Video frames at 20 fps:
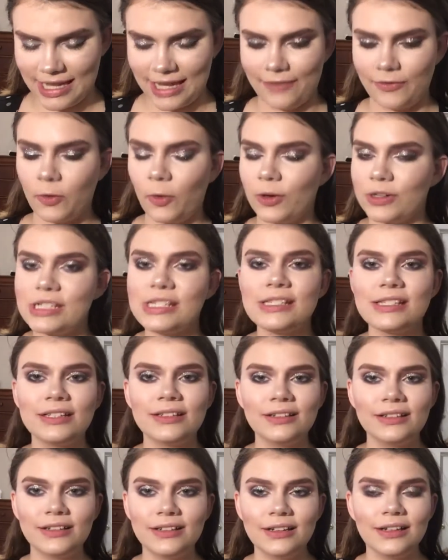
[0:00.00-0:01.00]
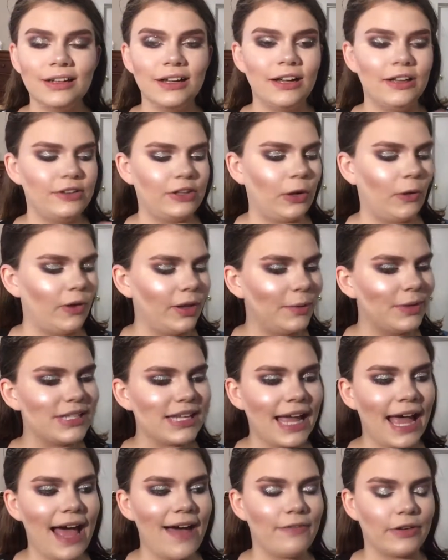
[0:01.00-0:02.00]
And of course, the only ones
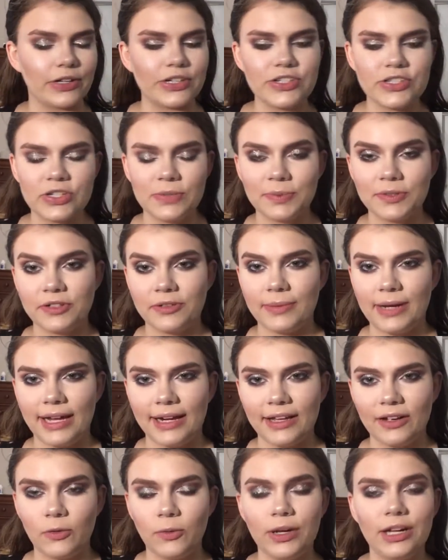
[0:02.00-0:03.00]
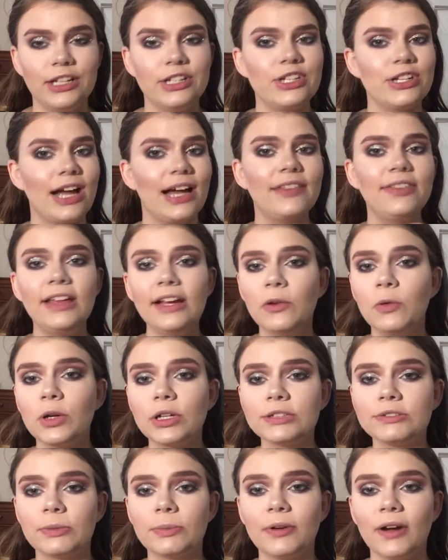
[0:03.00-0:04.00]
I have are super dramatic, which I think
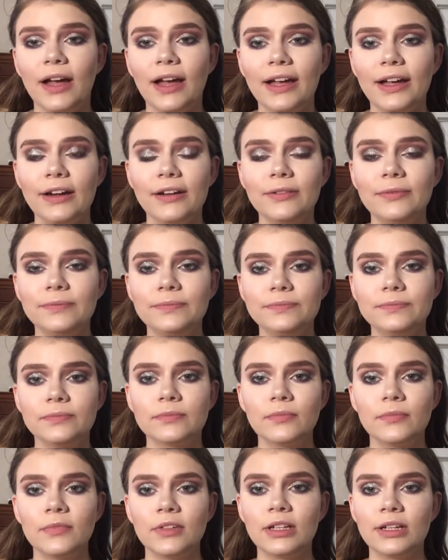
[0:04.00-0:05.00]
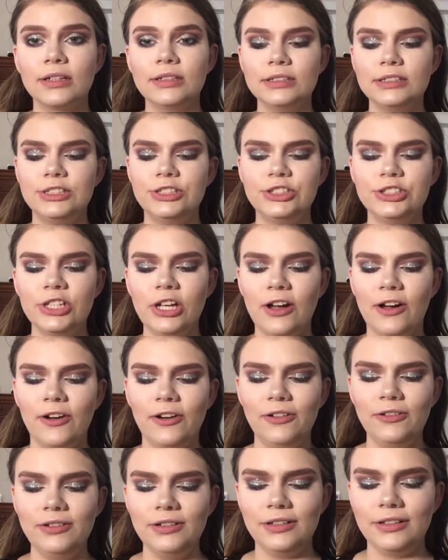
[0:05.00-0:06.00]
works for Pride.
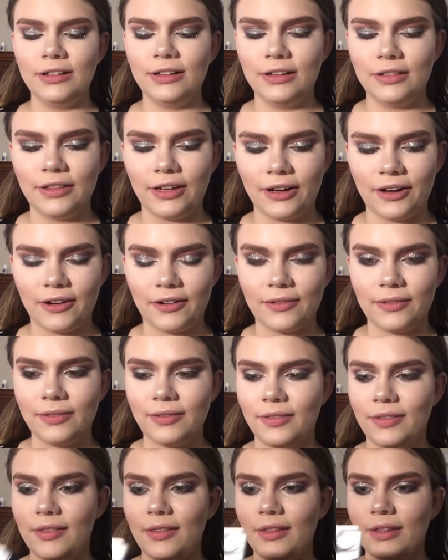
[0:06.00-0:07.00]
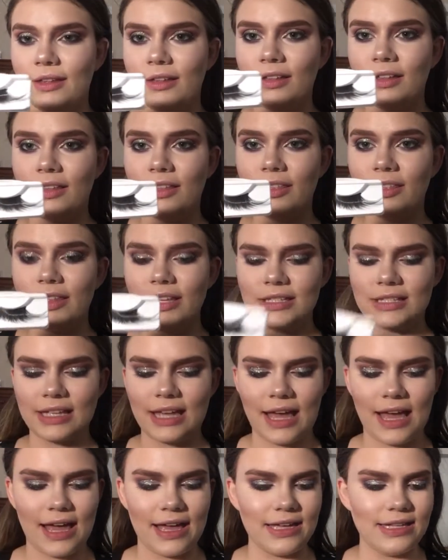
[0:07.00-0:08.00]
So they're these
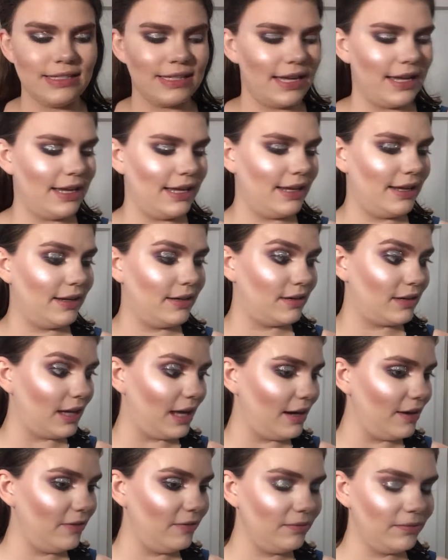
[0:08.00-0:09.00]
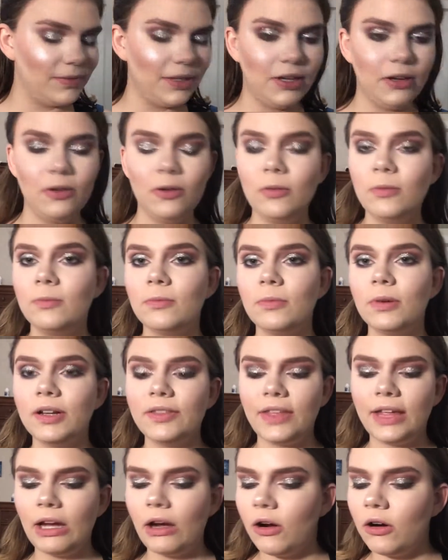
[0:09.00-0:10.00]
guys, and I don't know
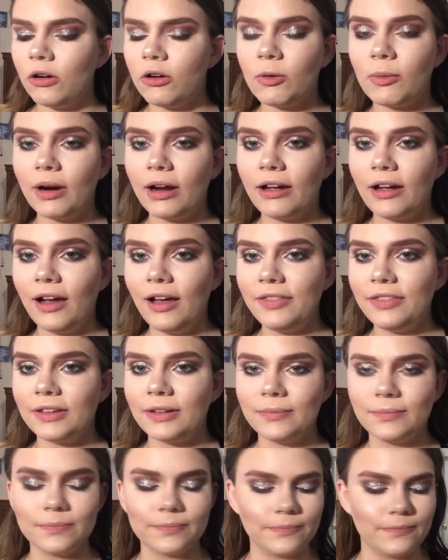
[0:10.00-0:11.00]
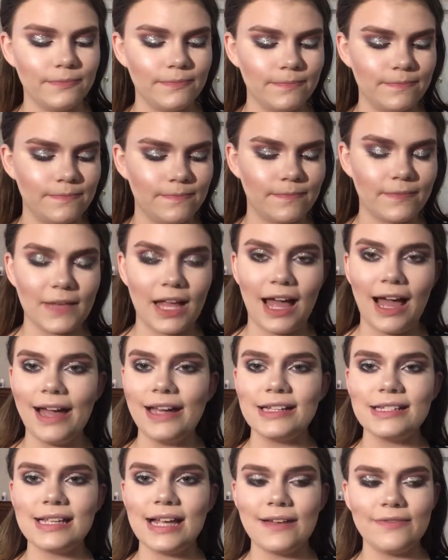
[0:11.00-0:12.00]
what they are or where I got them.
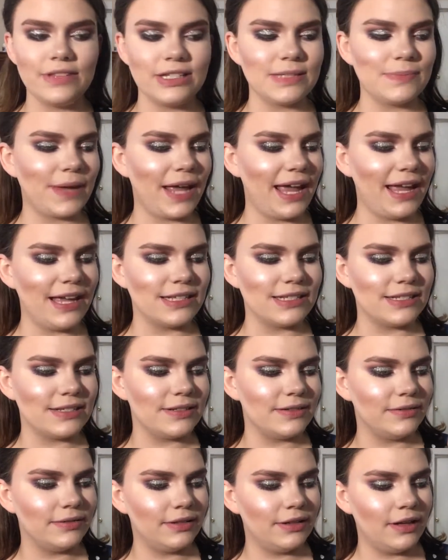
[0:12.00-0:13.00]
I just have this case.